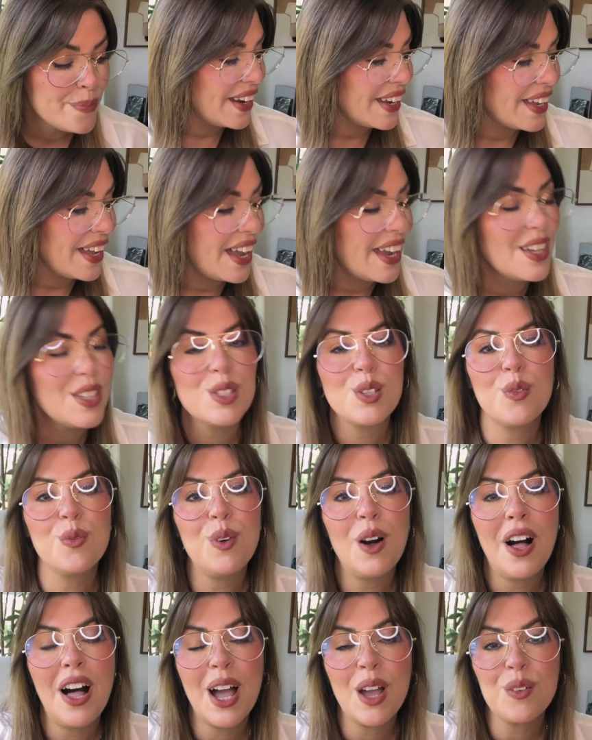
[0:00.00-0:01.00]
All right, guys.
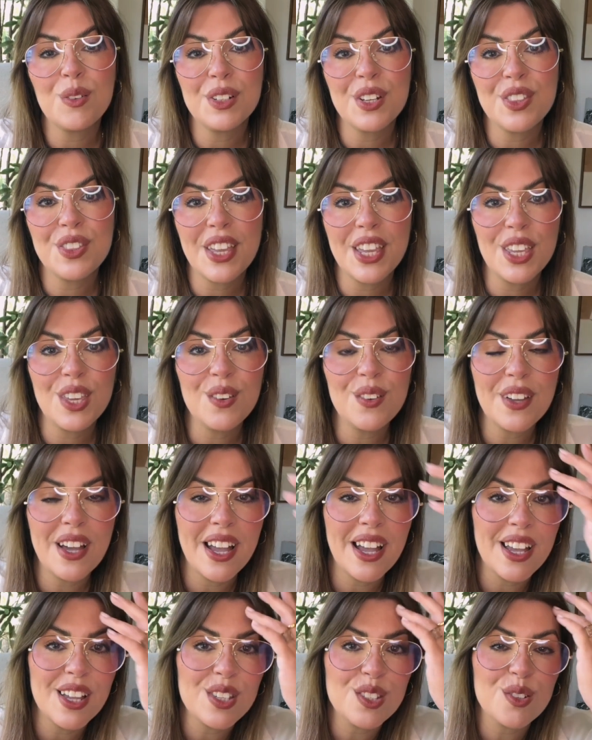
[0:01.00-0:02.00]
Well, I want to thank you
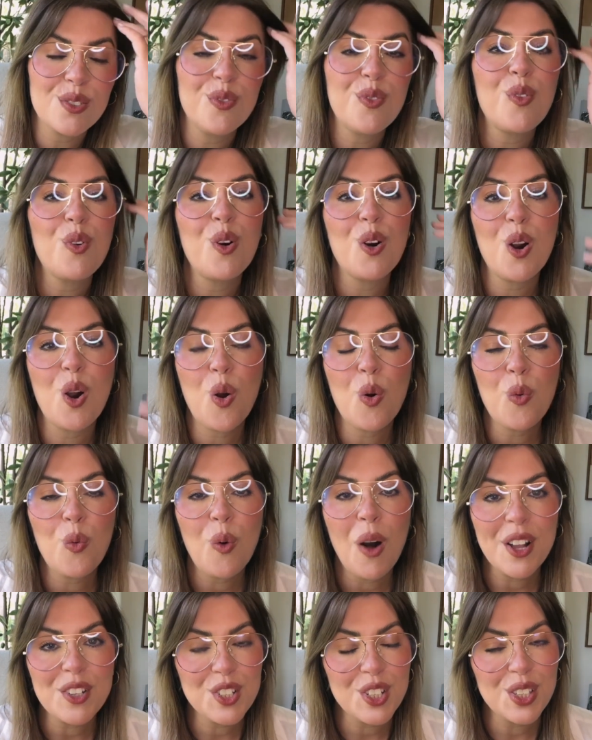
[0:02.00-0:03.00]
guys
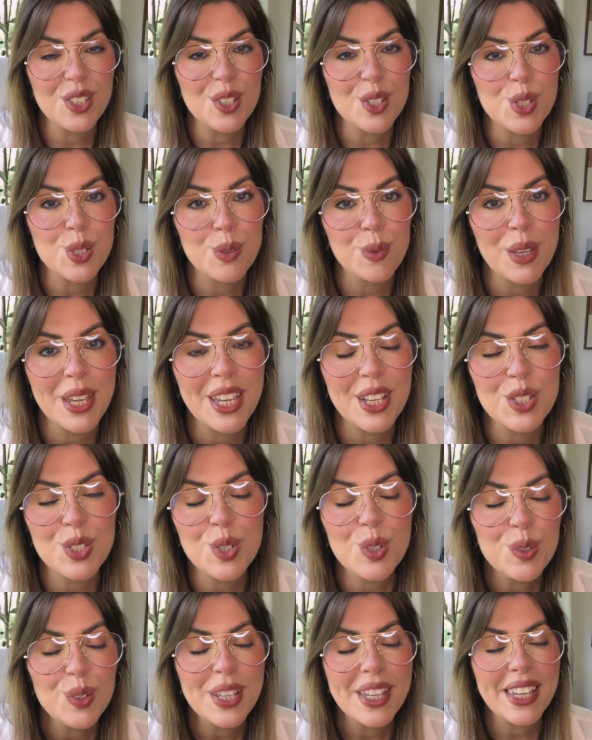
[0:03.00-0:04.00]
for watching this week,
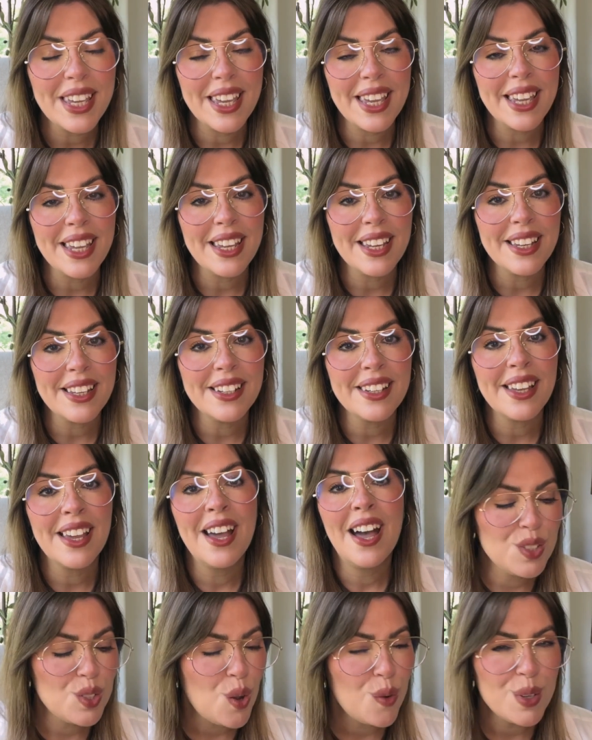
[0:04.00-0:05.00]
tuning in.
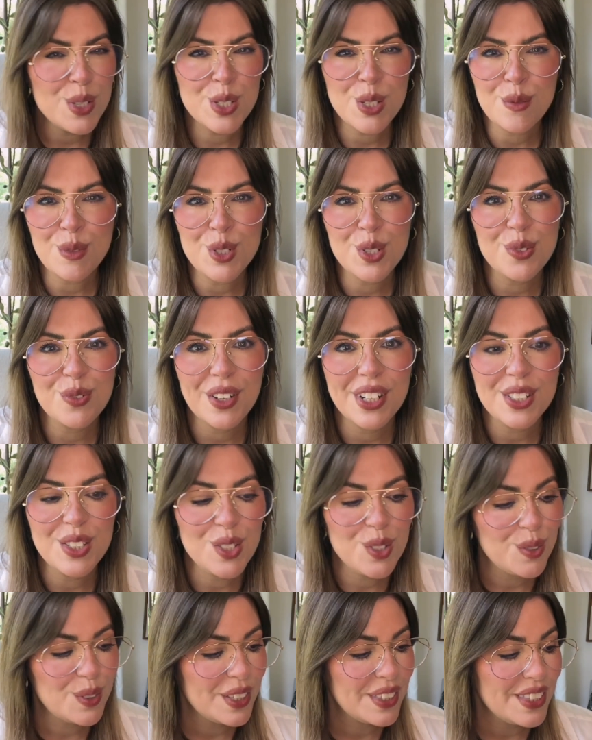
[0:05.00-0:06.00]
It's always so much
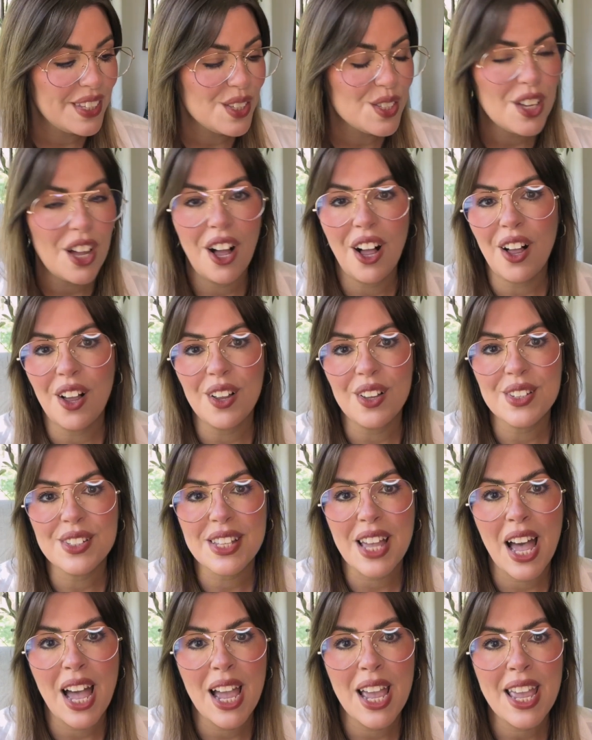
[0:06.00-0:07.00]
fun doing these
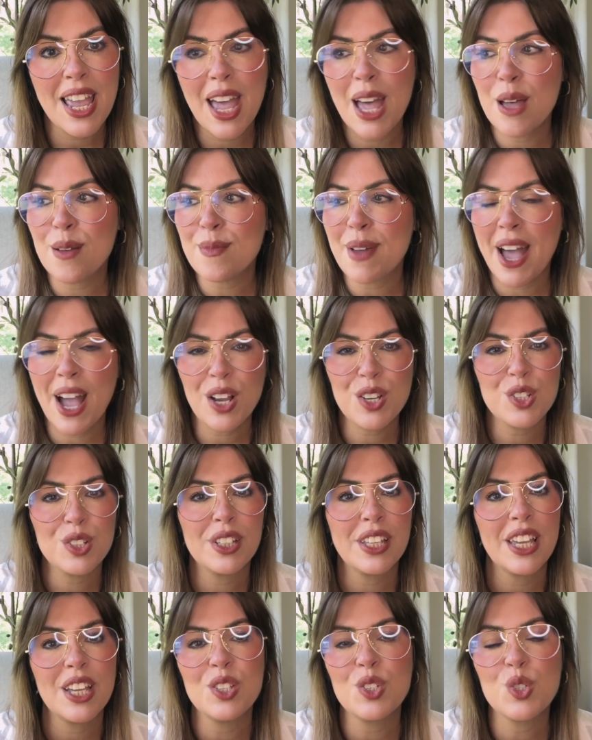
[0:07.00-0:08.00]
hauls. I am
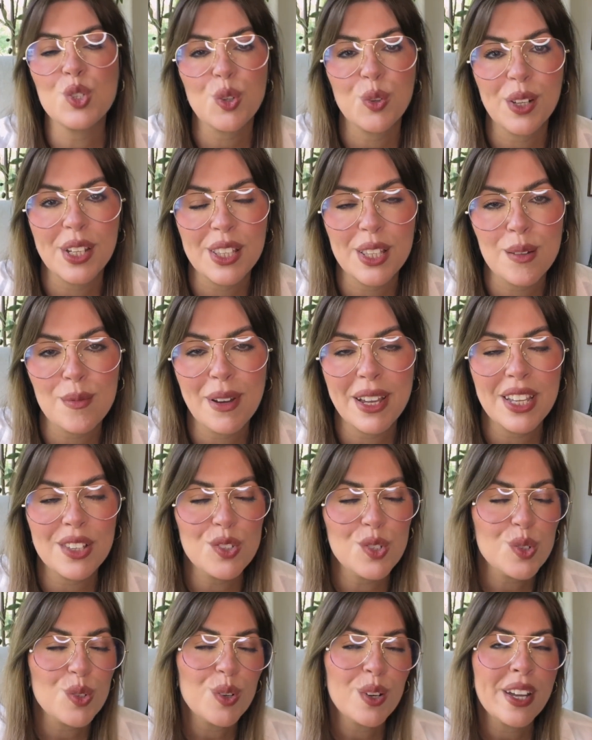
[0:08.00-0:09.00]
actually enjoying them. I
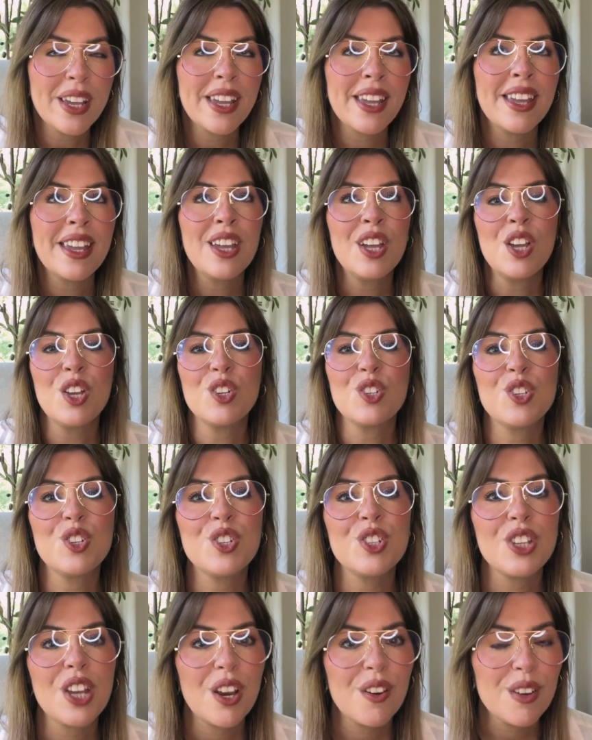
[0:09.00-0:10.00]
enjoy
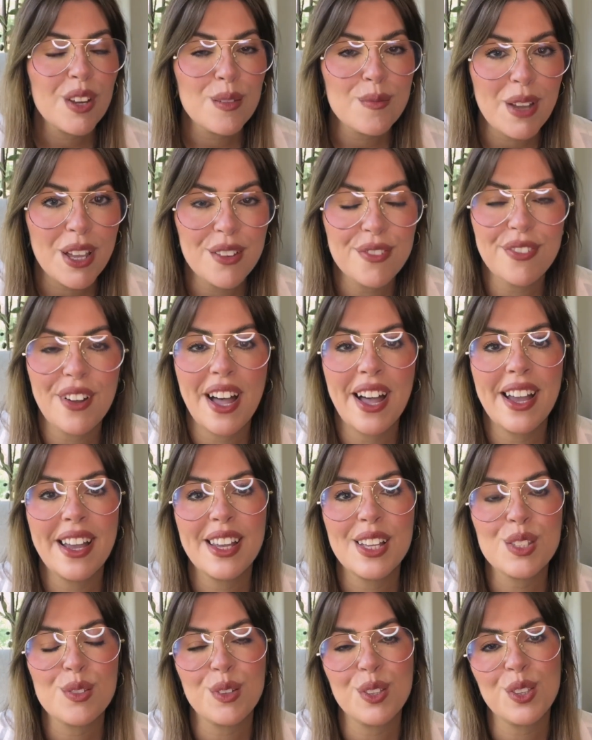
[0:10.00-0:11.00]
sharing my
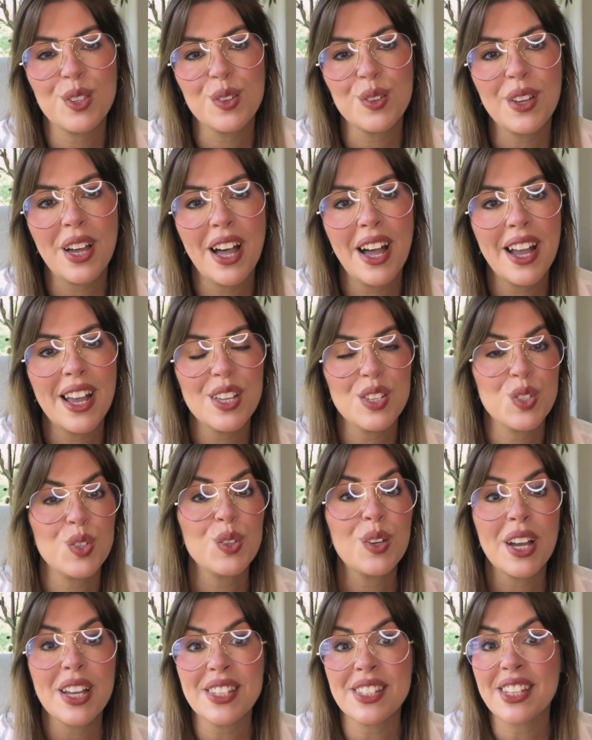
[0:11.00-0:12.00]
finds with you guys.
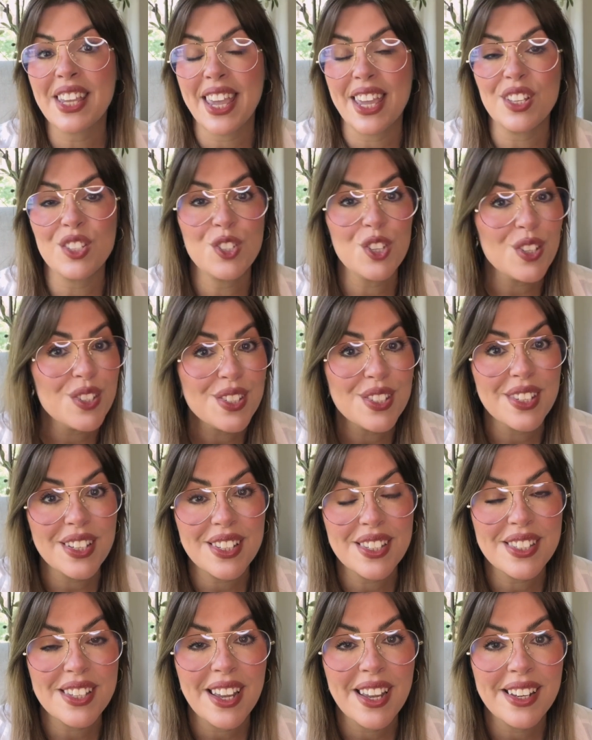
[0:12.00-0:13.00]
You guys get just as
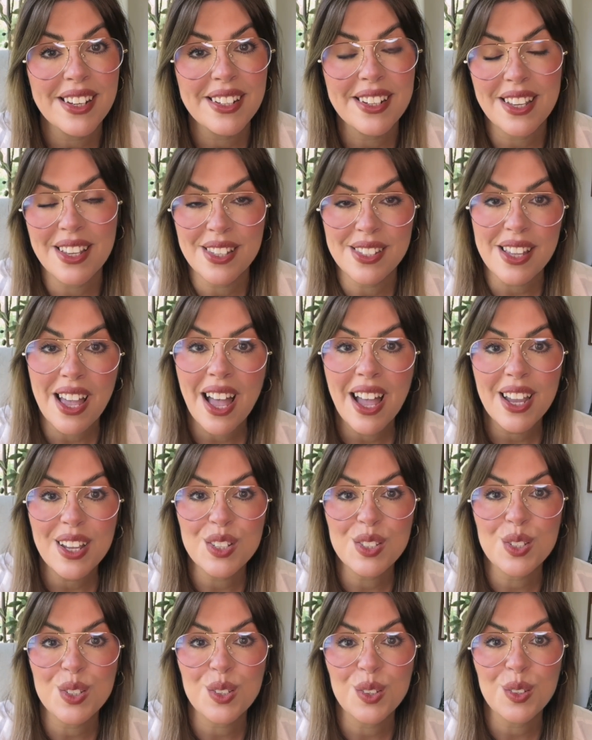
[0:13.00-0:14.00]
excited as
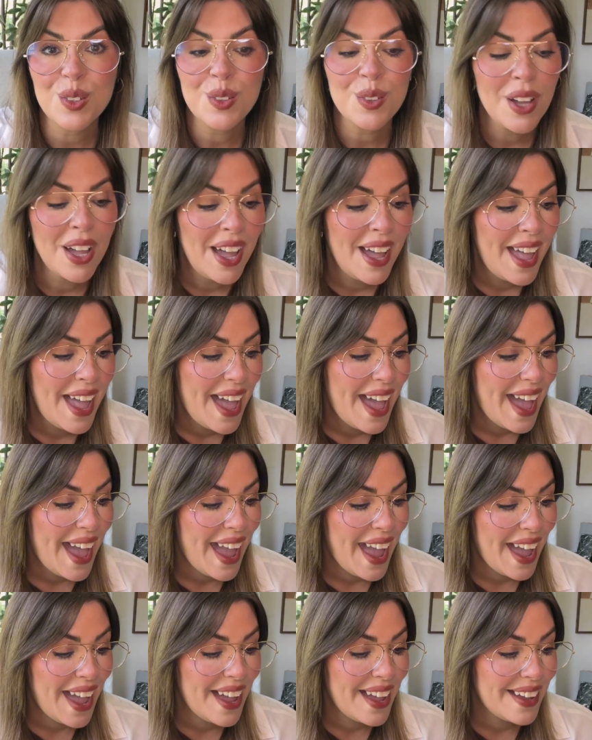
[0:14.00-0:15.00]
I do.
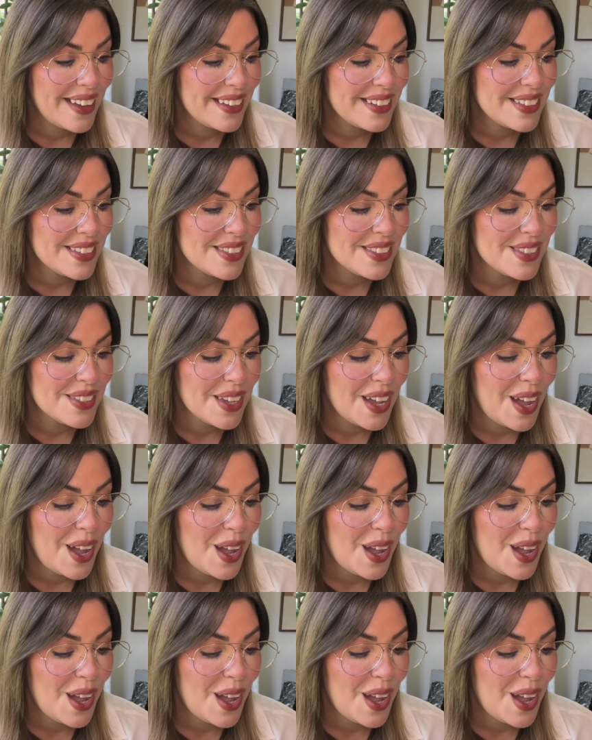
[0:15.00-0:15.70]
And